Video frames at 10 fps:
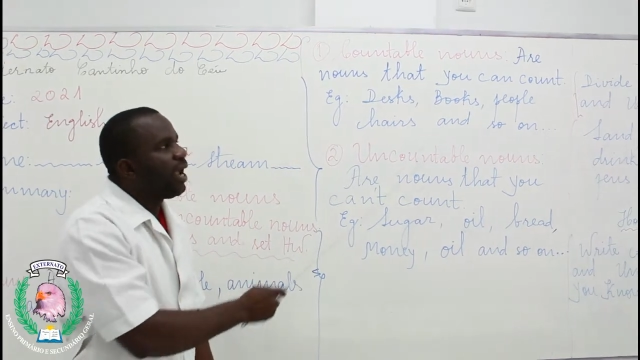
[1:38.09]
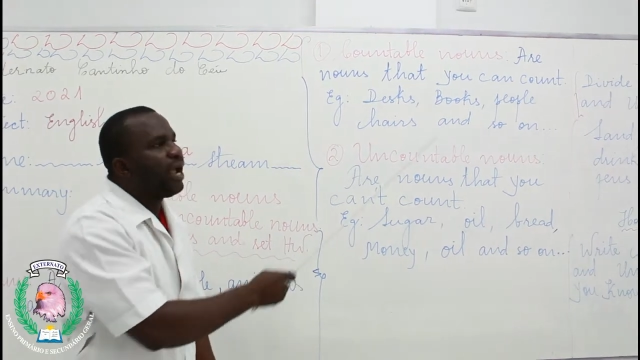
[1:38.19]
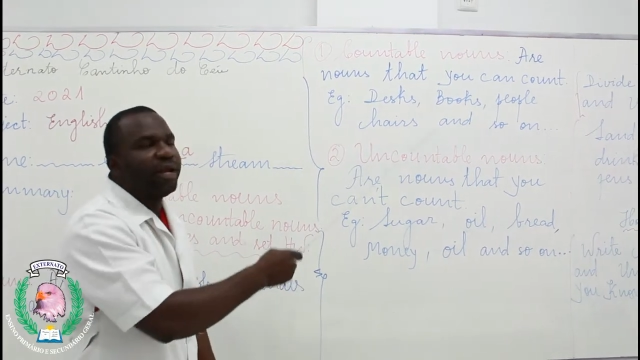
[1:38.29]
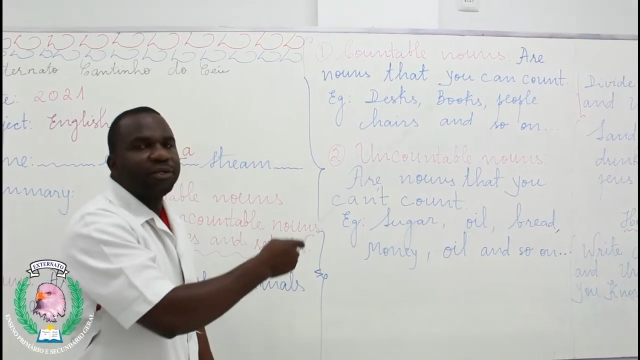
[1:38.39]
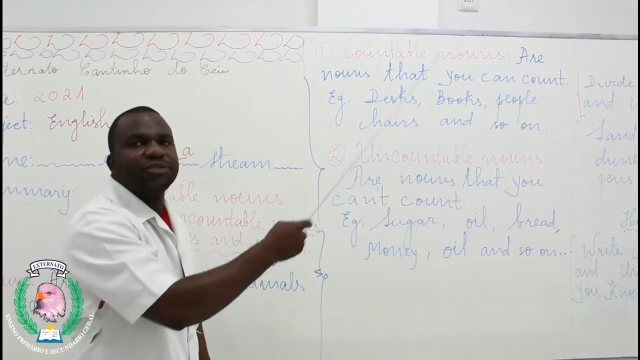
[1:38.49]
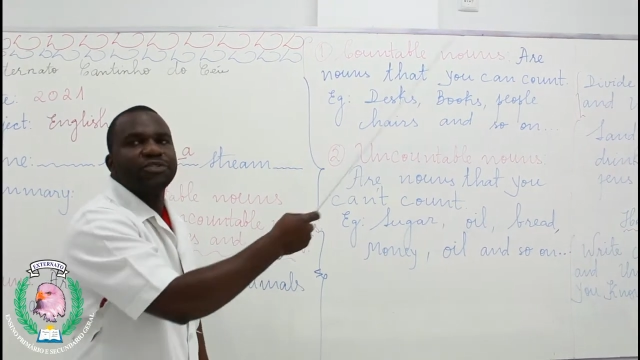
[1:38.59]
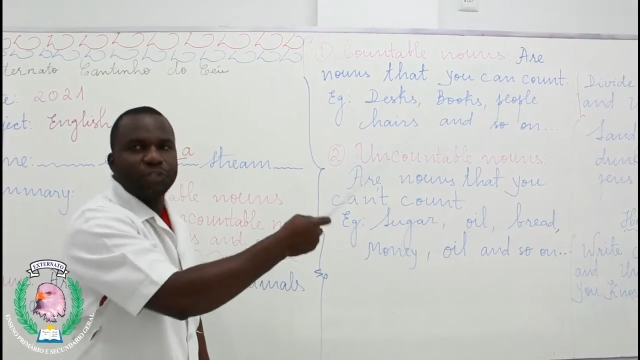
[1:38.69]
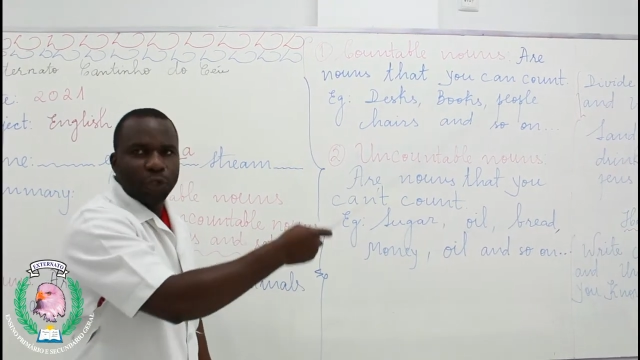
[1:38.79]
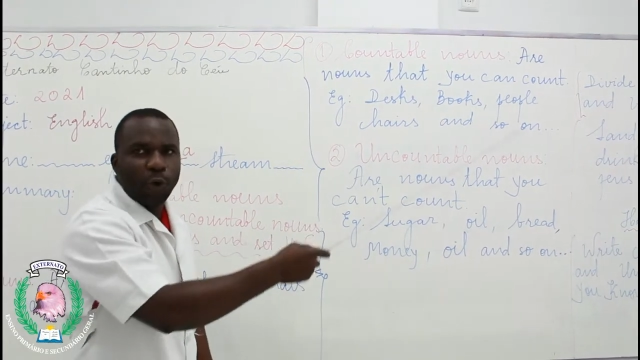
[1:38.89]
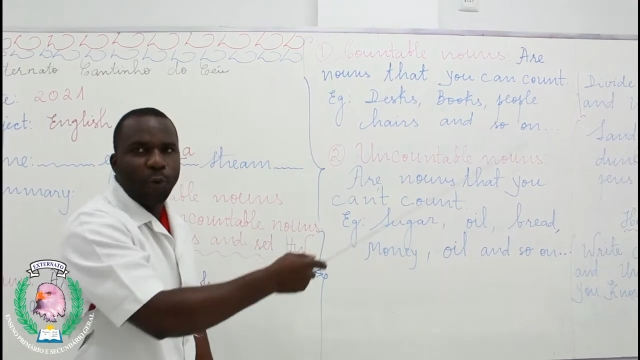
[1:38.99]
and
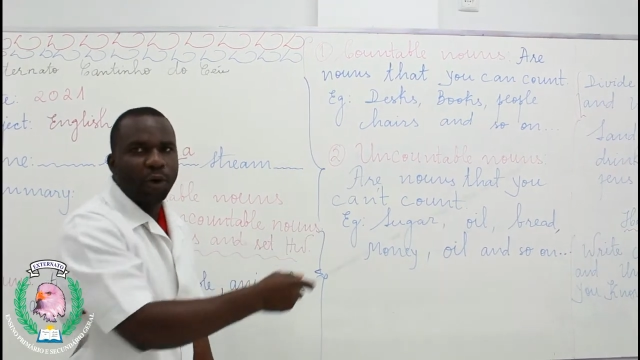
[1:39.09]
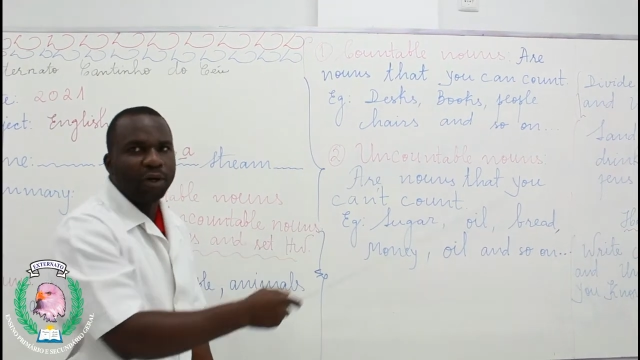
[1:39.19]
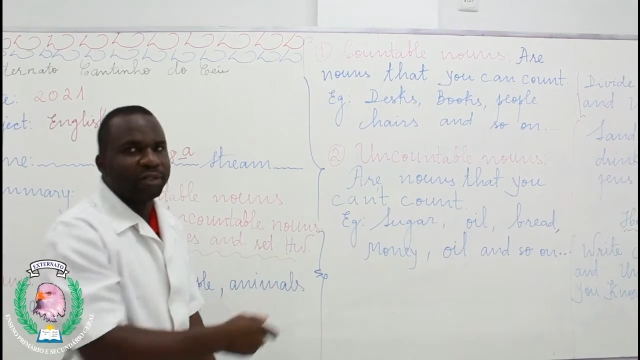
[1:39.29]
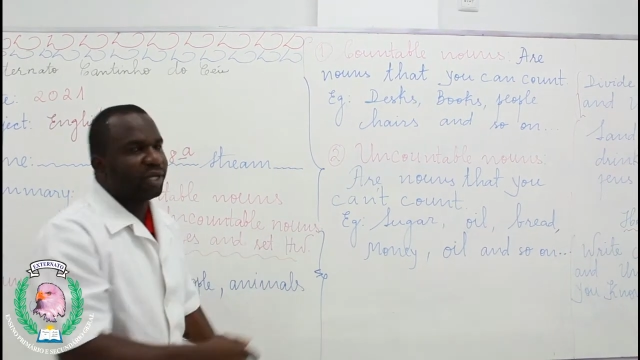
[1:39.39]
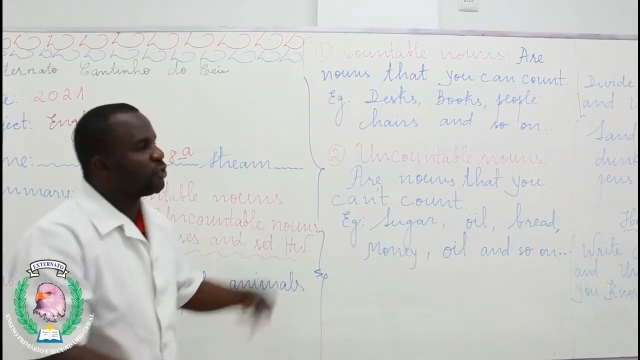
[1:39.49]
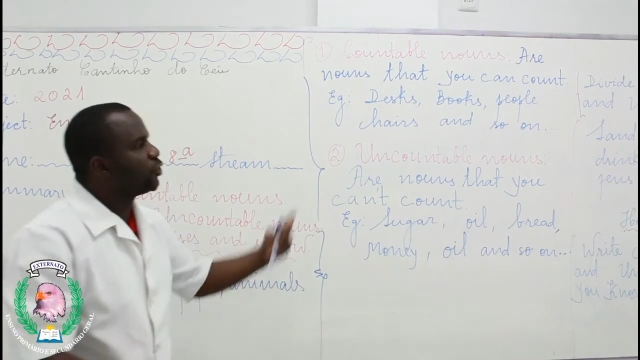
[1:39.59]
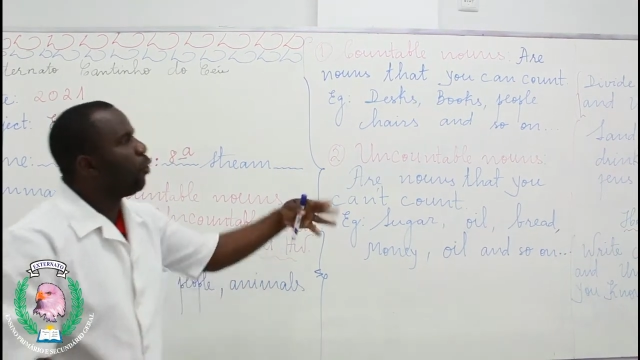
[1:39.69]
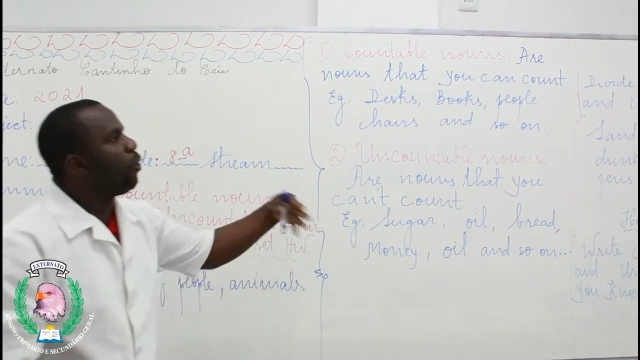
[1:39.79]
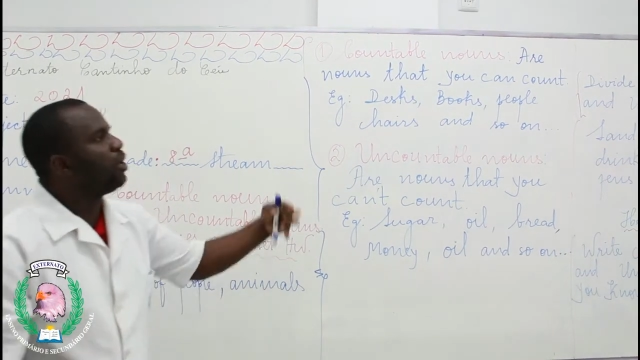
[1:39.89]
so on. And so